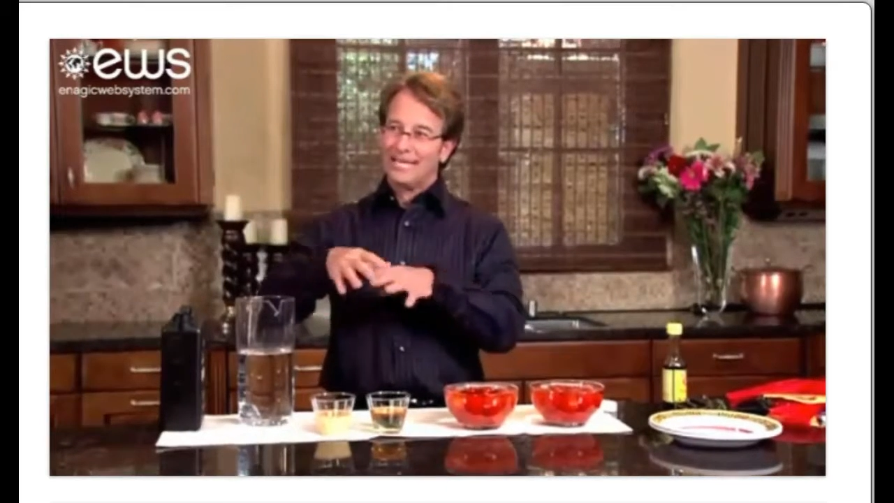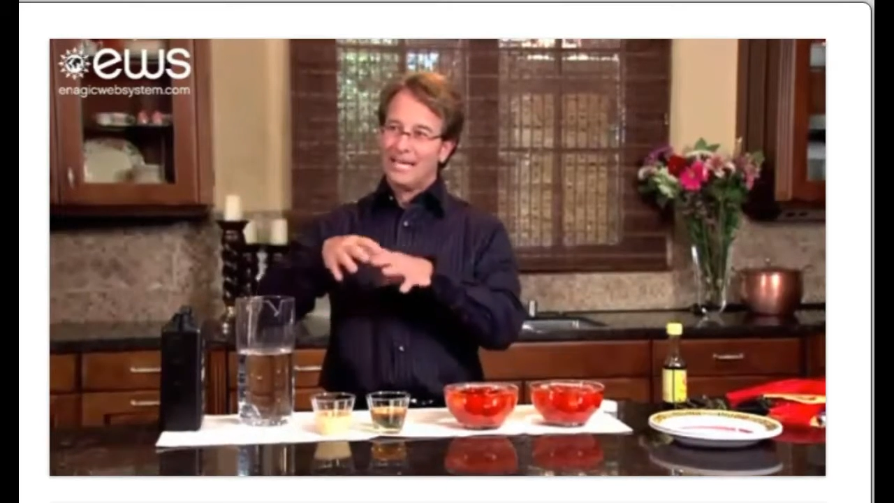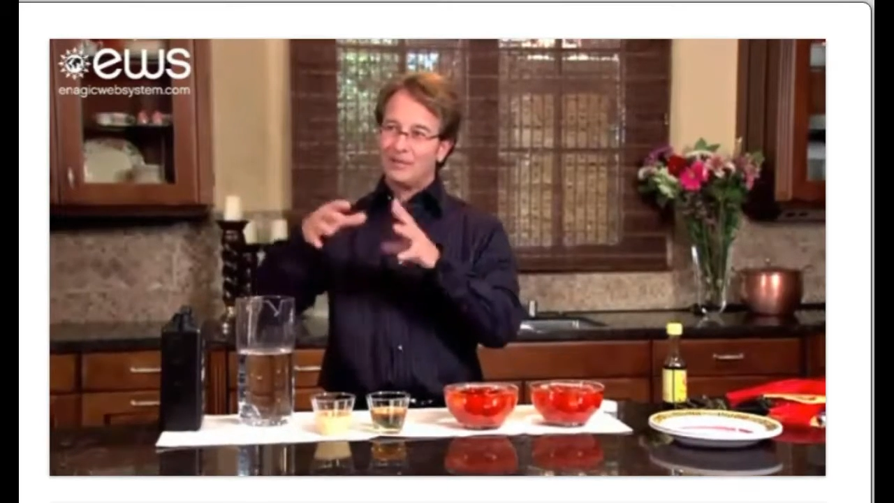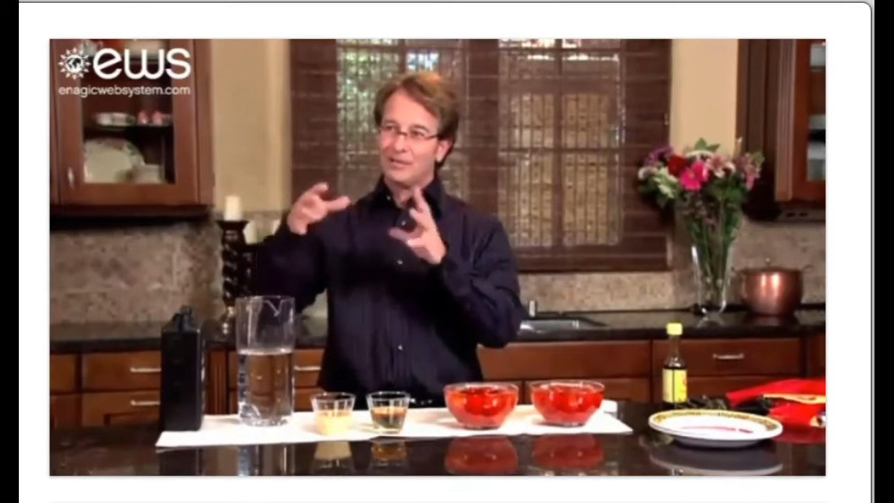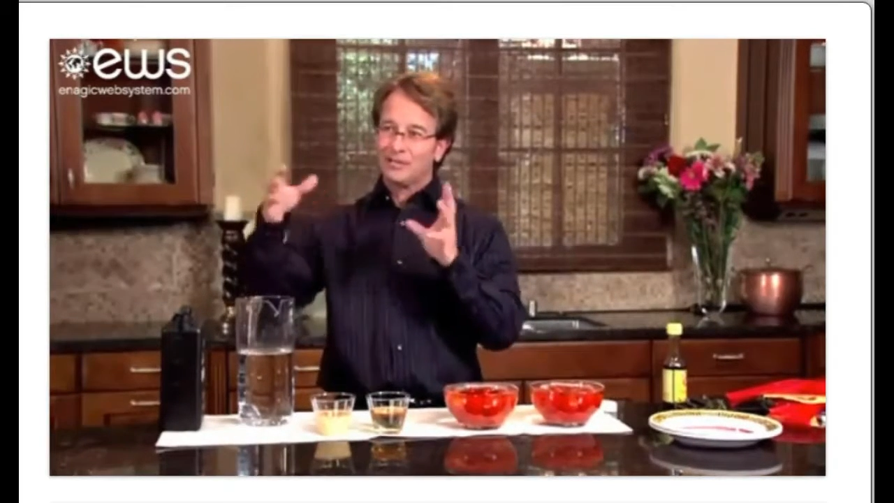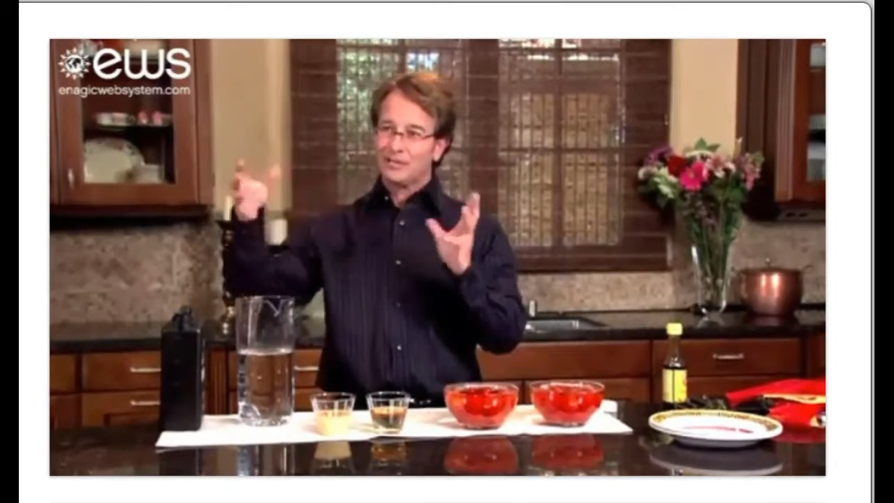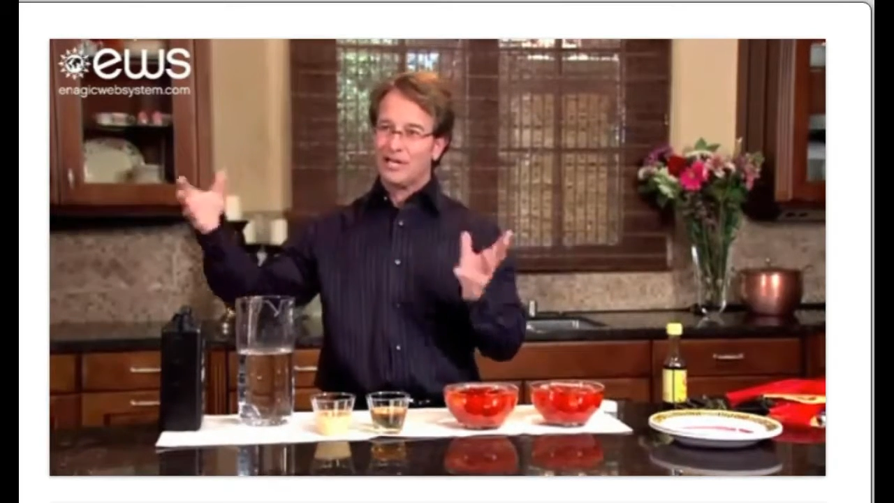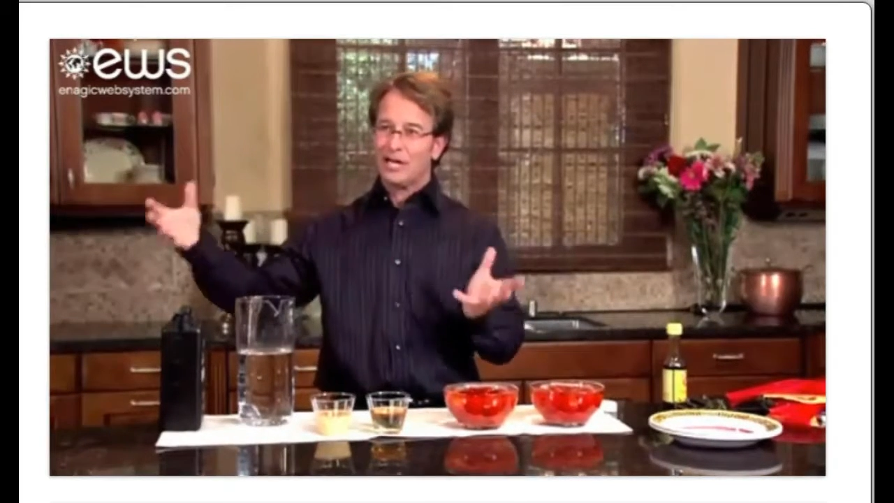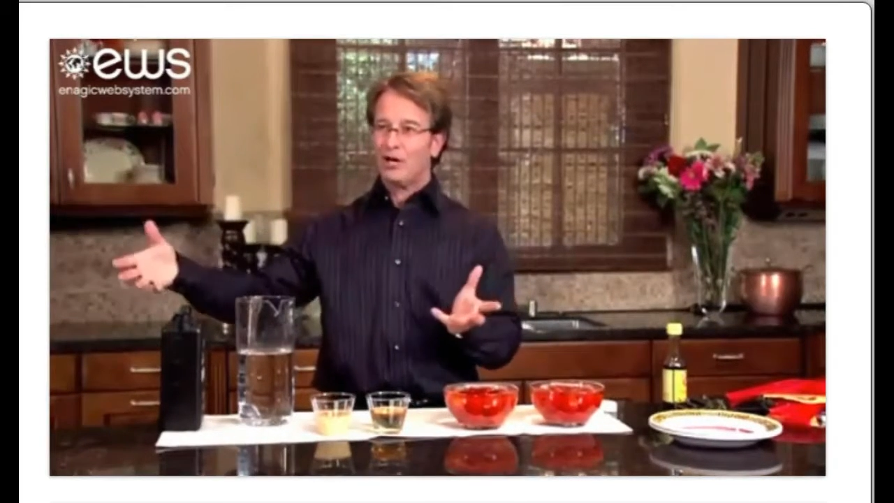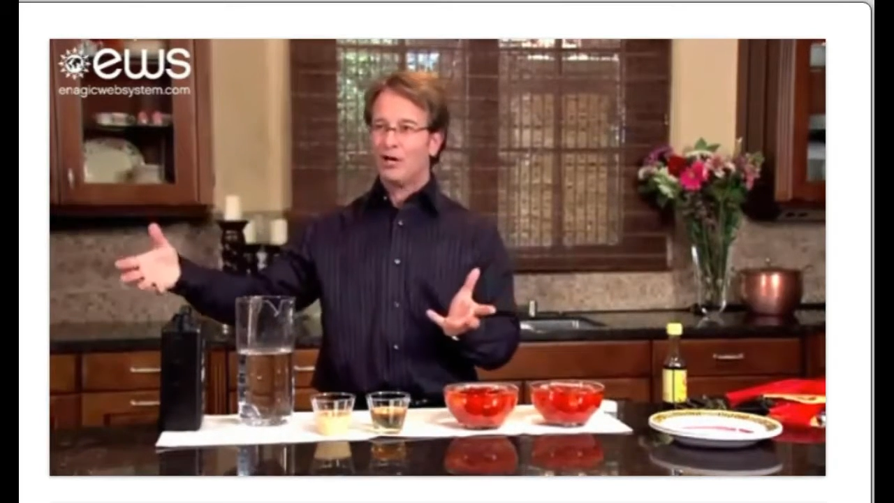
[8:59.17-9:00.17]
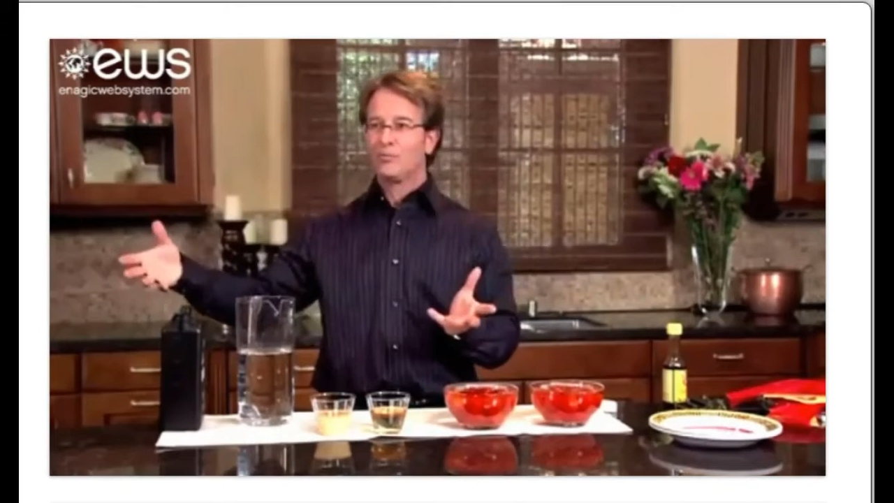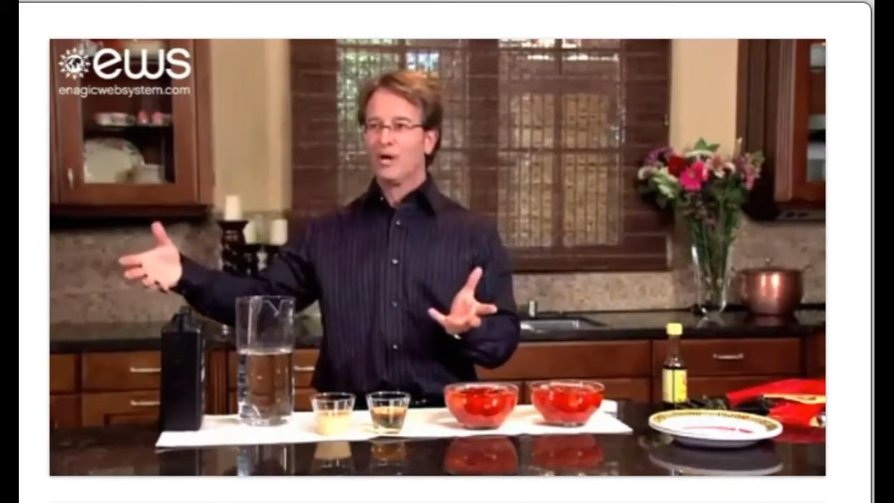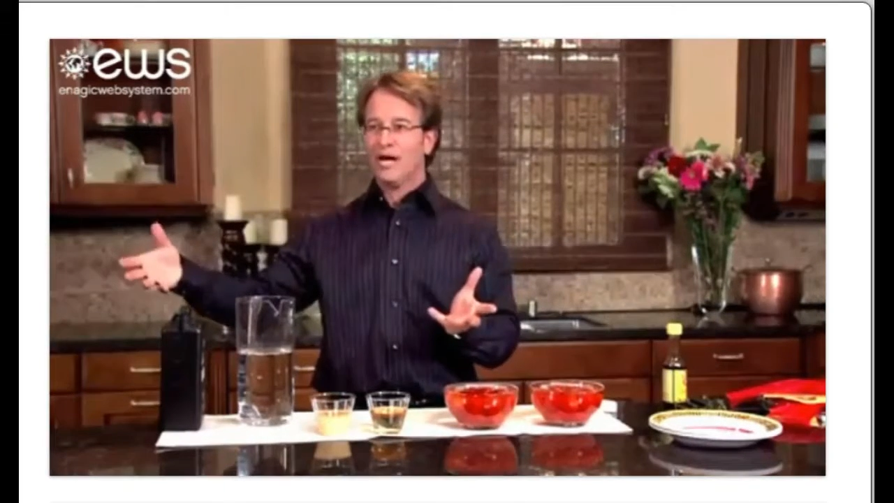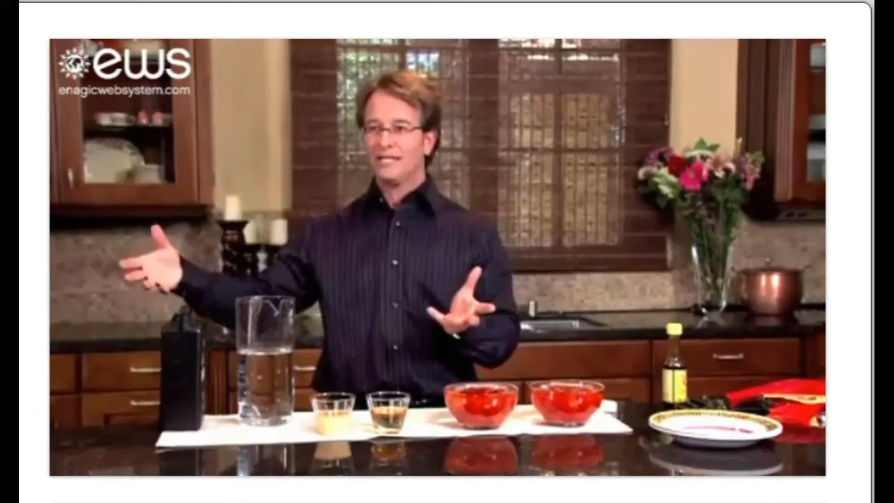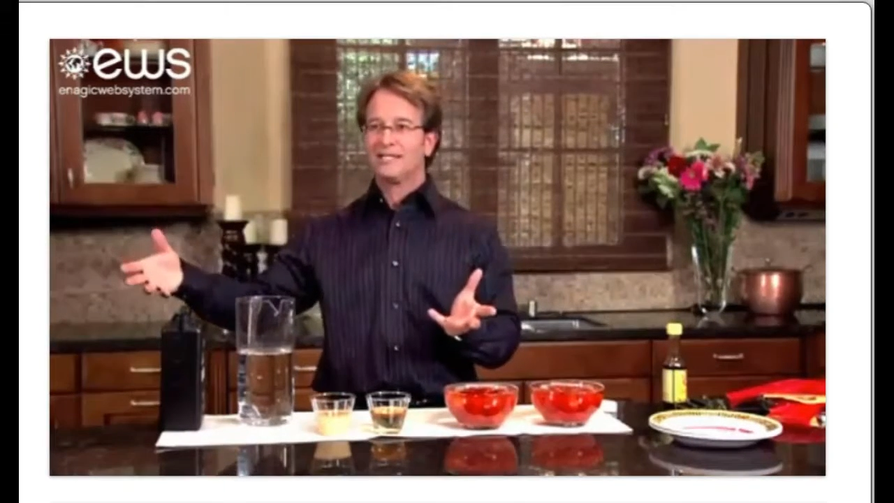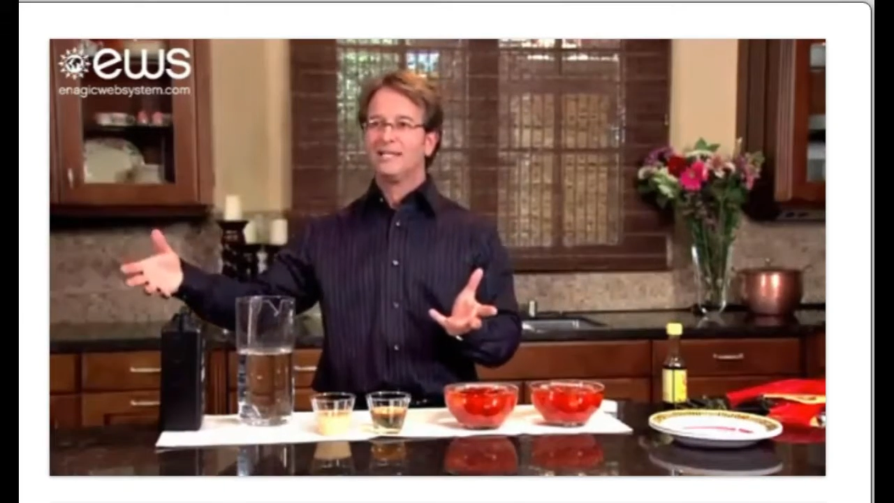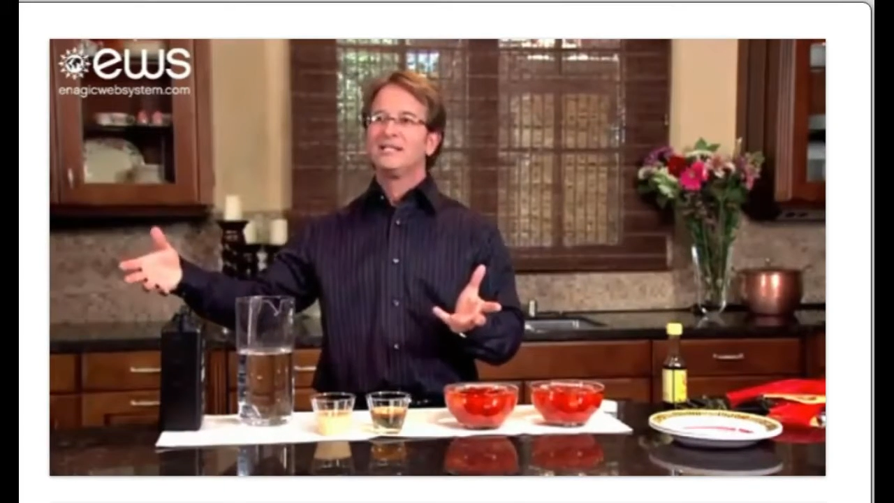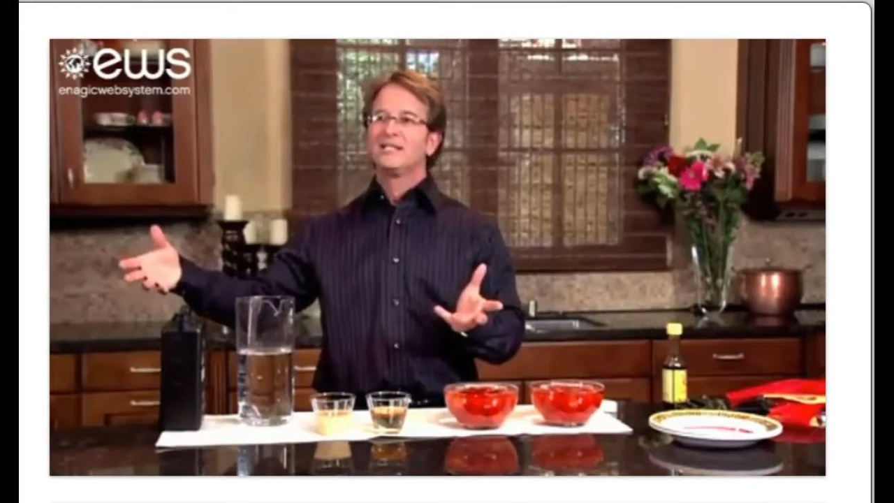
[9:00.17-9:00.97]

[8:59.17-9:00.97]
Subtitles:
chemicals in our home, right?